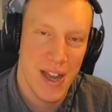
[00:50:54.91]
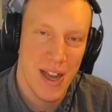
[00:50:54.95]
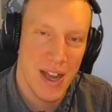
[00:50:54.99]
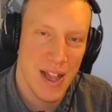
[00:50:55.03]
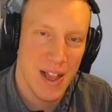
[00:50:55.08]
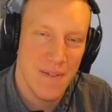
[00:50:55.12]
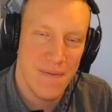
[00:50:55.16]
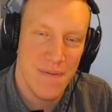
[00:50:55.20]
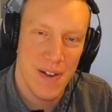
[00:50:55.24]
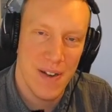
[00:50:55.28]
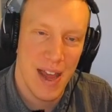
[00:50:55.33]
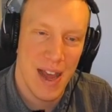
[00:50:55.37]

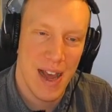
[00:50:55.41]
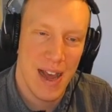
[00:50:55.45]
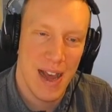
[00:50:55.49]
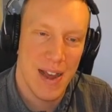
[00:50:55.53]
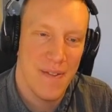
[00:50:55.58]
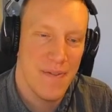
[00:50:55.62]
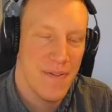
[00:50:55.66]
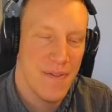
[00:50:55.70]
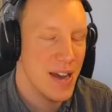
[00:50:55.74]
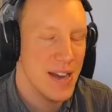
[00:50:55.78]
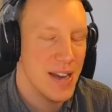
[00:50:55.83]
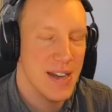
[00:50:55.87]
healthy
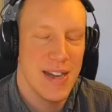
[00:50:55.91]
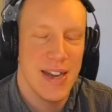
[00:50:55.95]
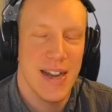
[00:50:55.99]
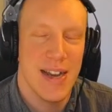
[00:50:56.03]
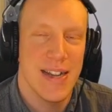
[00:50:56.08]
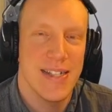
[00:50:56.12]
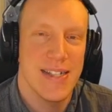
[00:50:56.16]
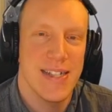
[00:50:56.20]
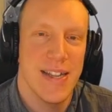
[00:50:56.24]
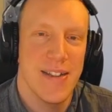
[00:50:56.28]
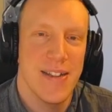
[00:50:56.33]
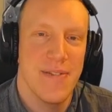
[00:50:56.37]
life, a
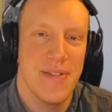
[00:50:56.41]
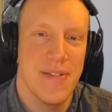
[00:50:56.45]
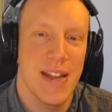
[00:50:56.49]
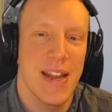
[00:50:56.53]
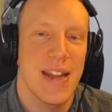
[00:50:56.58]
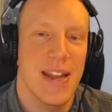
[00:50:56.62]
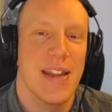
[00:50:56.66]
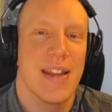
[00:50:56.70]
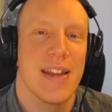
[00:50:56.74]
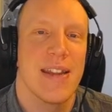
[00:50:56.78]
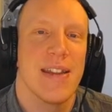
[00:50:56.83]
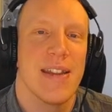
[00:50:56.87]
nice
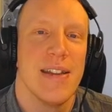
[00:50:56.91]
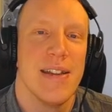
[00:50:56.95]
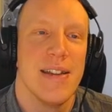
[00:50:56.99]
evening,